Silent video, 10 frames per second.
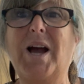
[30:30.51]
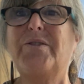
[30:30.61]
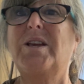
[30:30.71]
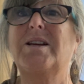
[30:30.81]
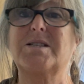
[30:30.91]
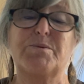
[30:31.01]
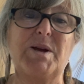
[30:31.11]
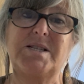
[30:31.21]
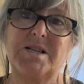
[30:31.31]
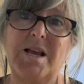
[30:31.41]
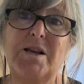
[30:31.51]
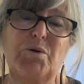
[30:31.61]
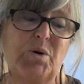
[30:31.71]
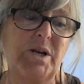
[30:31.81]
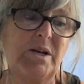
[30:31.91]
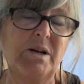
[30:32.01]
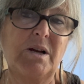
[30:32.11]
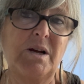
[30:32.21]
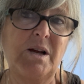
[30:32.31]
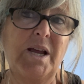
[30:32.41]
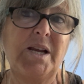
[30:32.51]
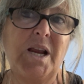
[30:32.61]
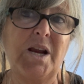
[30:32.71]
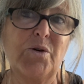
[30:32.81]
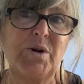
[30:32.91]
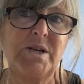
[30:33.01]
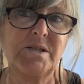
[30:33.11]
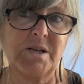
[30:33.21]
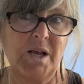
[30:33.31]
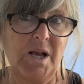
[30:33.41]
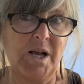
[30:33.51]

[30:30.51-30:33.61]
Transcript: I think it's my Sanguine and Aries,